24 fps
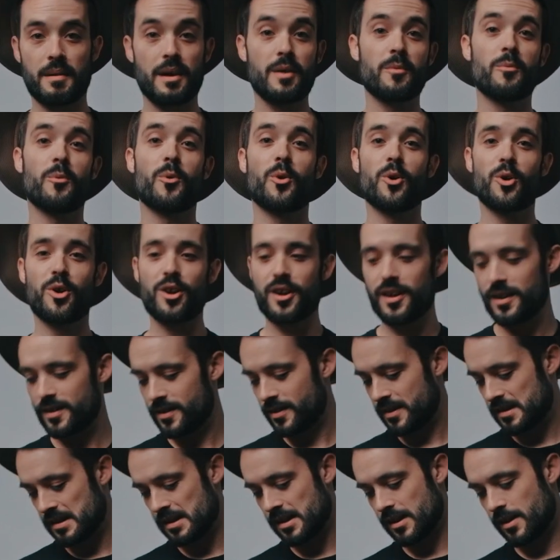worry
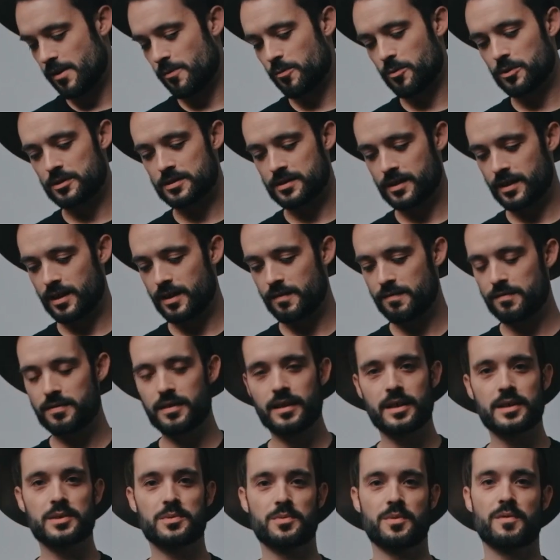was if
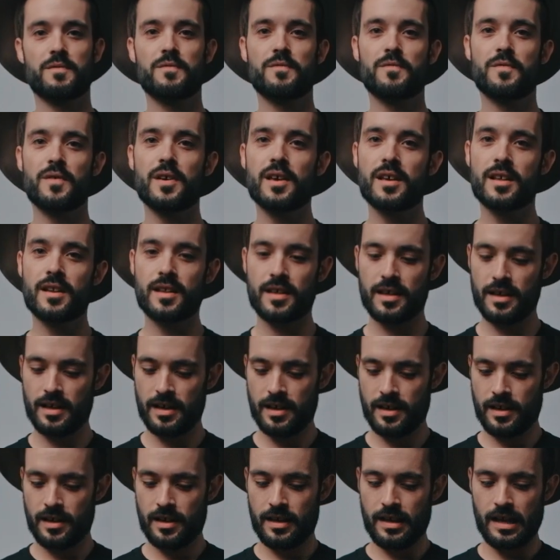things would fit,
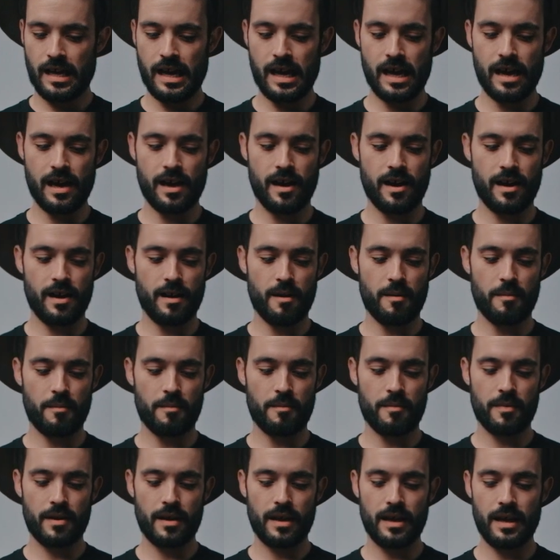
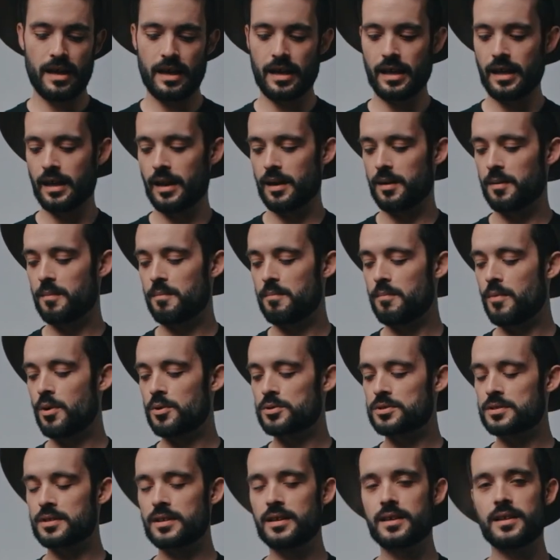and
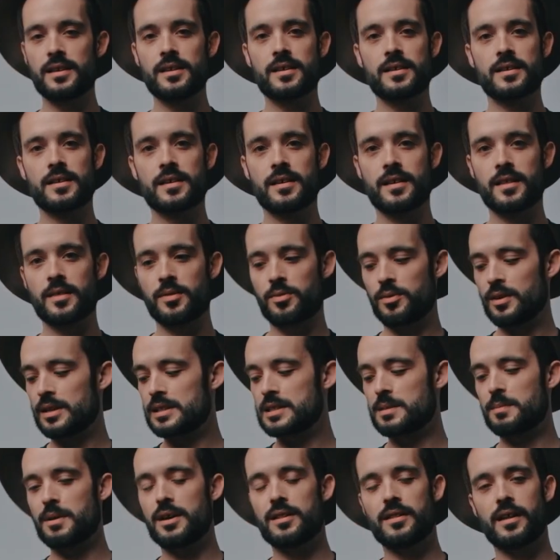mostly
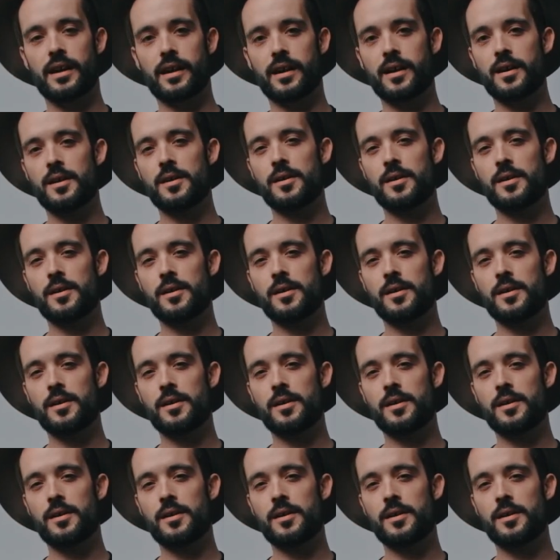things about like